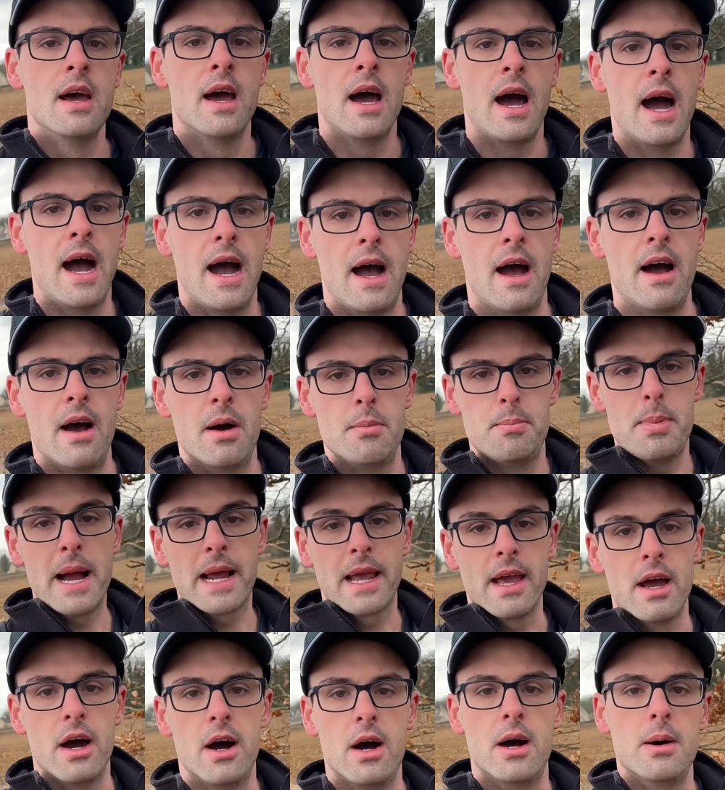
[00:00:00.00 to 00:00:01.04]
bag
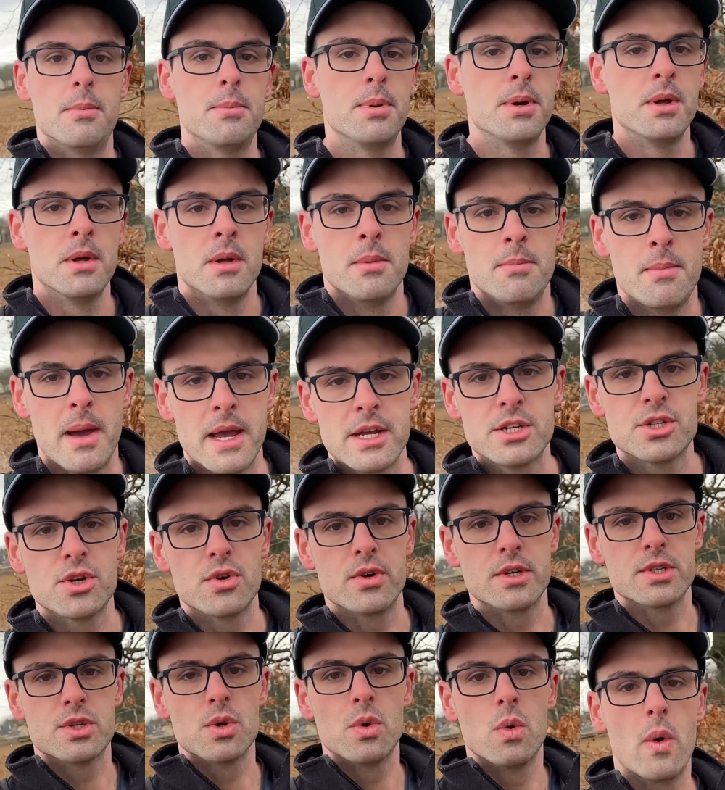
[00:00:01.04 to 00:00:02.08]
it up, make sure
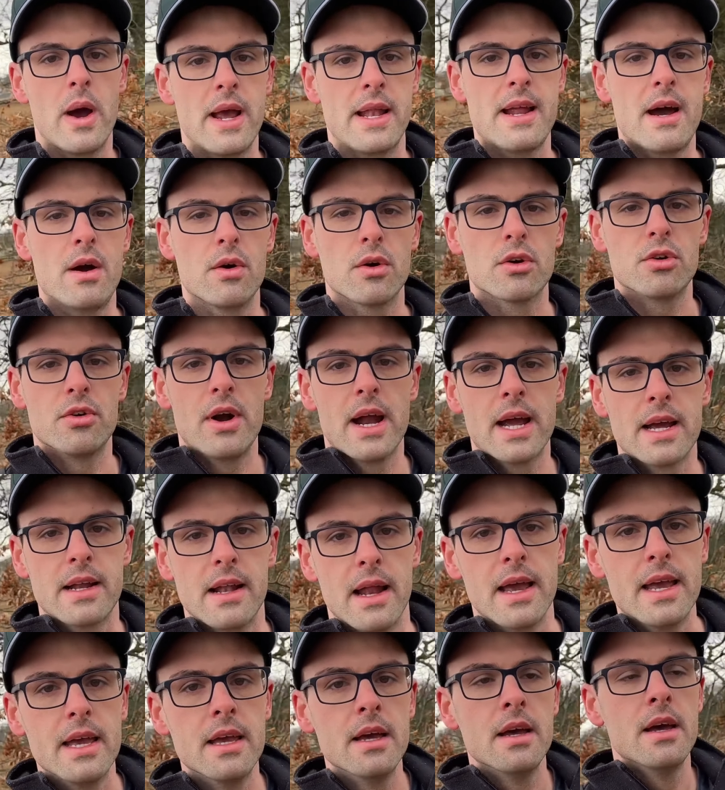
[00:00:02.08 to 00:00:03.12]
it's all weighed out
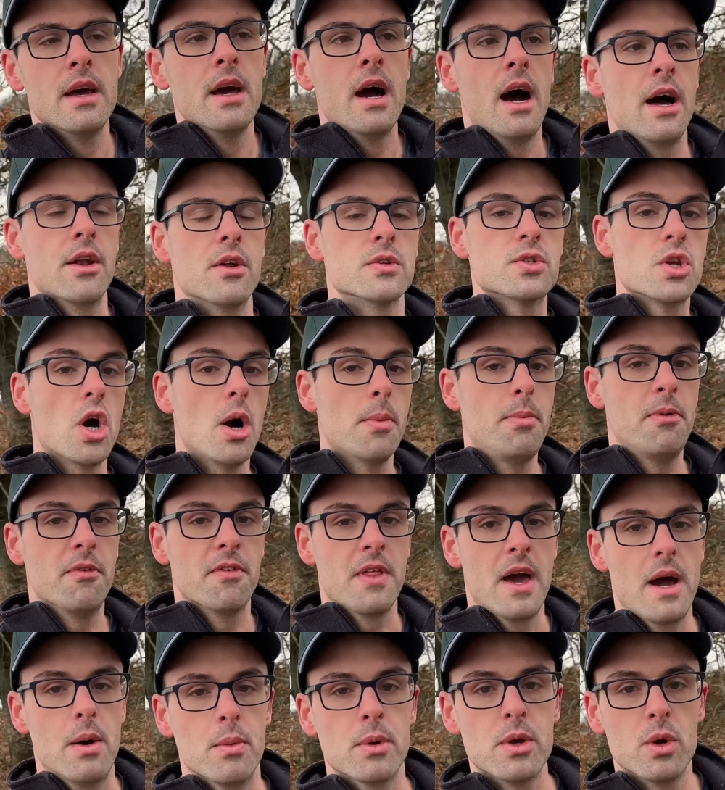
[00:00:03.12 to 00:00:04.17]
correctly. And on top of
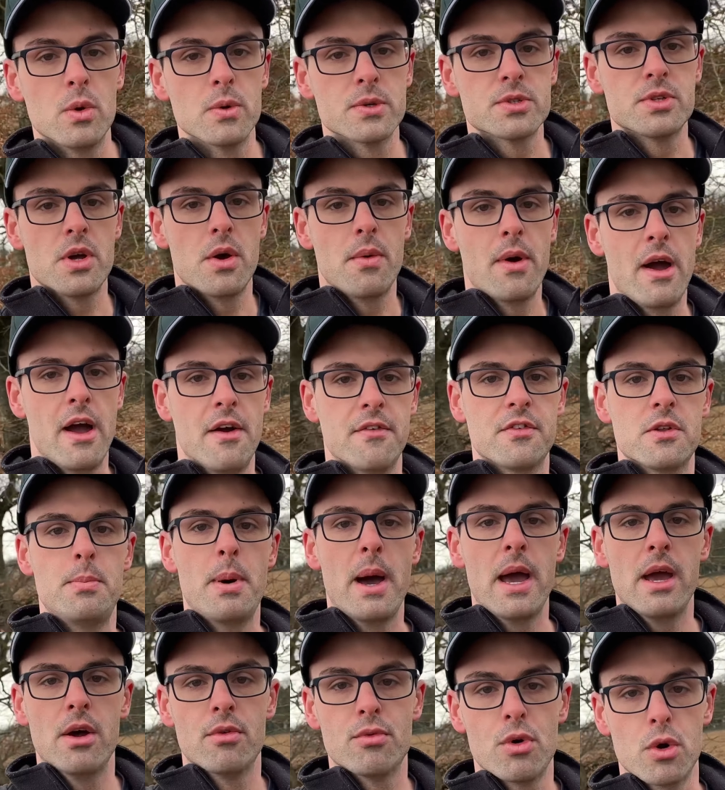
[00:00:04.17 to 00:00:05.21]
that, we also have to
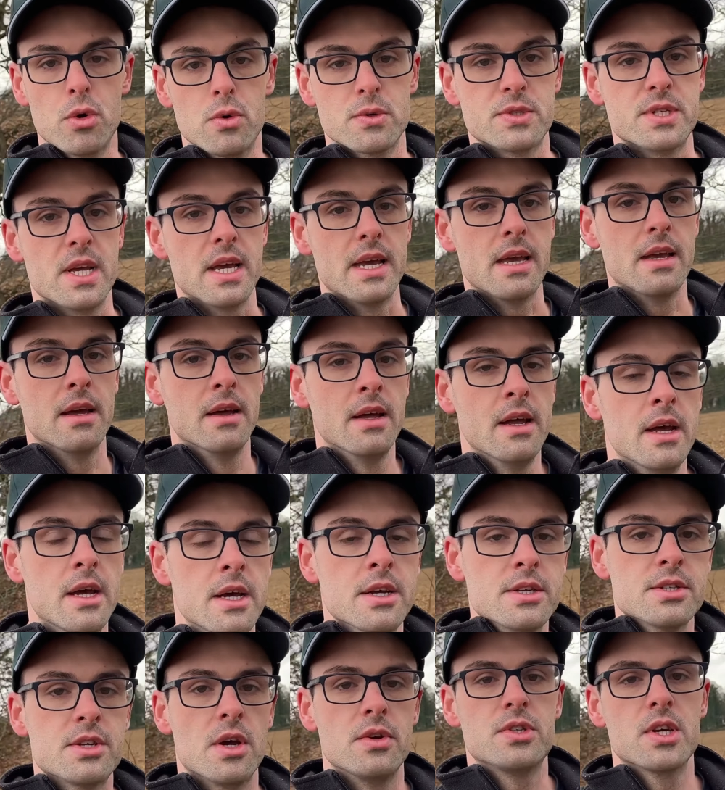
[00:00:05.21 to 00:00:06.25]
pay a royalty.
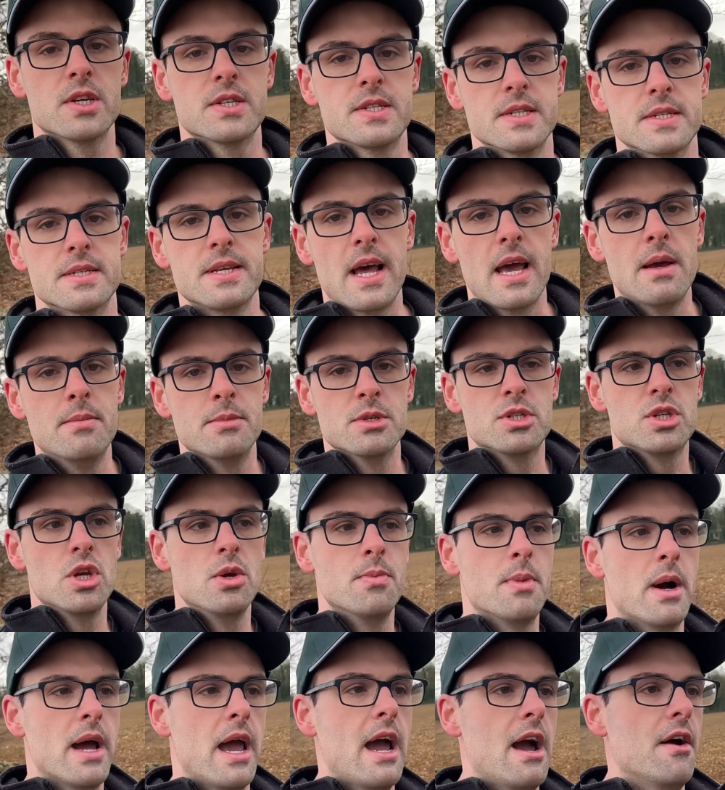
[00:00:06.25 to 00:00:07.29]
So just the same as you
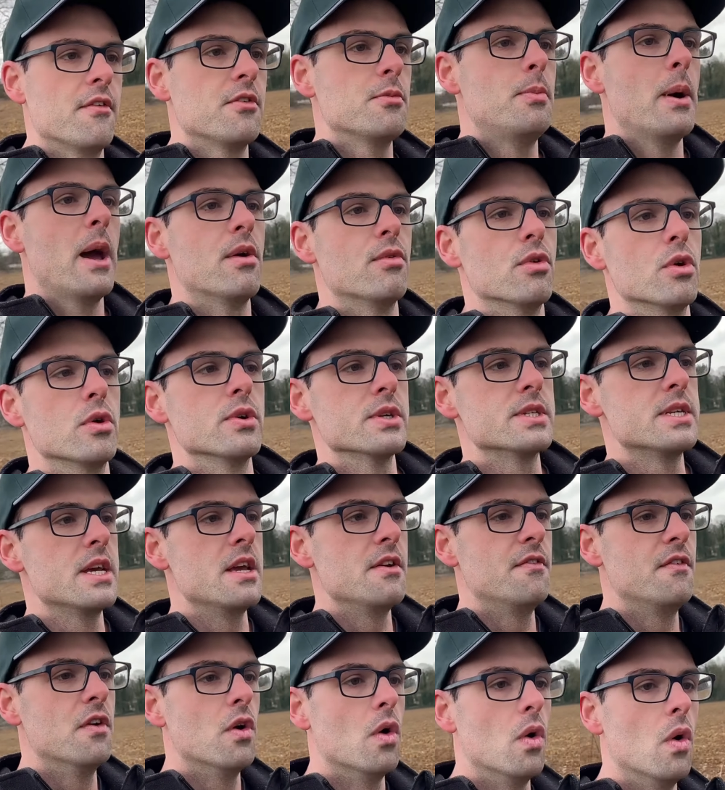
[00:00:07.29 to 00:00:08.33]
might have to pay a royalty
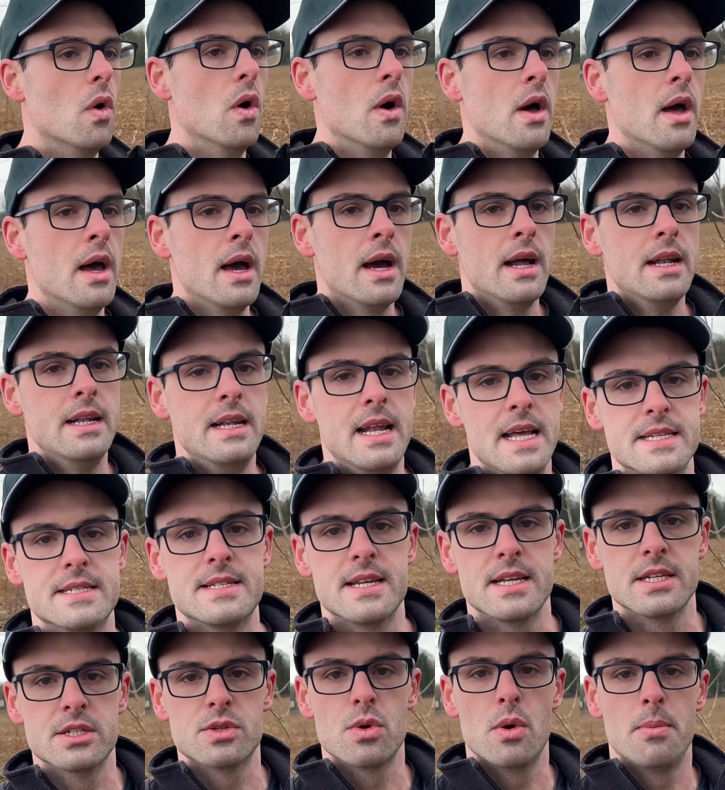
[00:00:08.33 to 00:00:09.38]
for
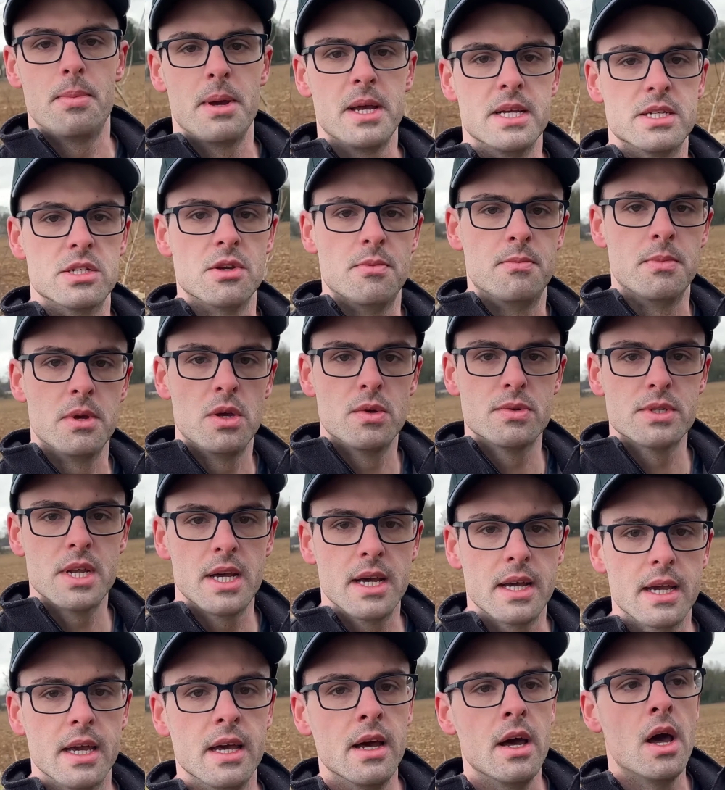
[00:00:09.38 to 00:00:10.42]
listening to a piece of
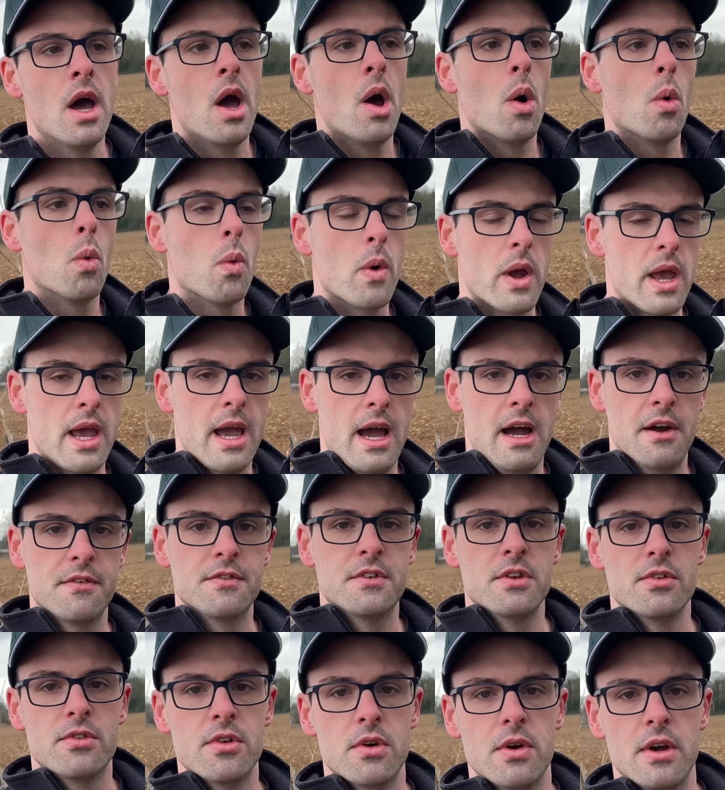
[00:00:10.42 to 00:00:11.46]
music, we have
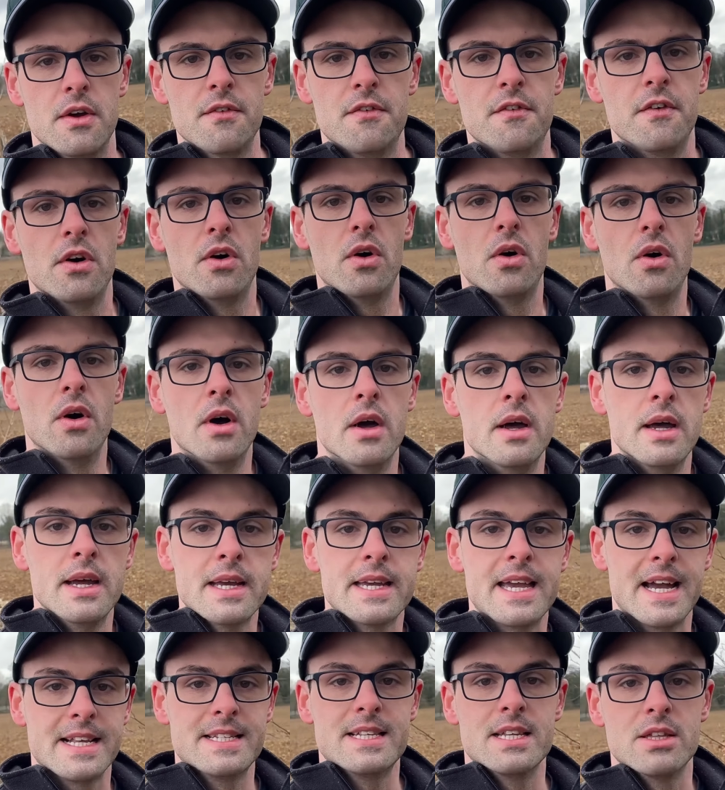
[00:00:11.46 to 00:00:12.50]
to do it for
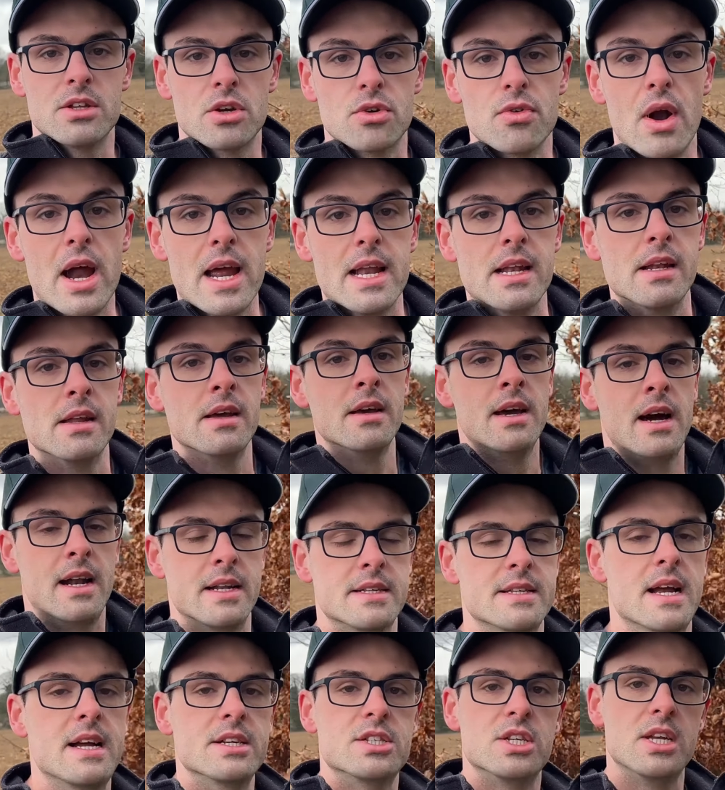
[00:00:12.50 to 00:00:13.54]
getting the grain. And it's
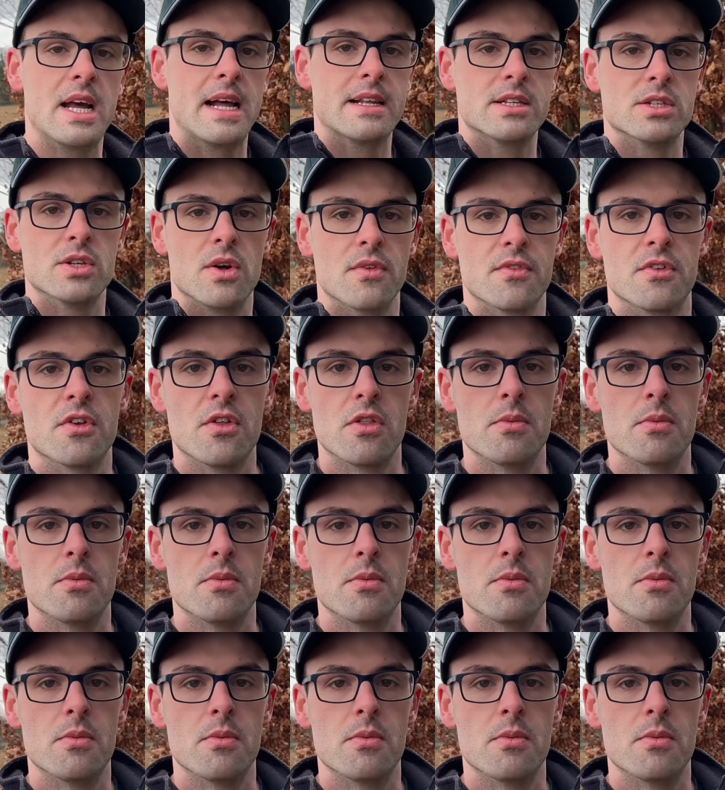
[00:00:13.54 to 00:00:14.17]
actually added onto the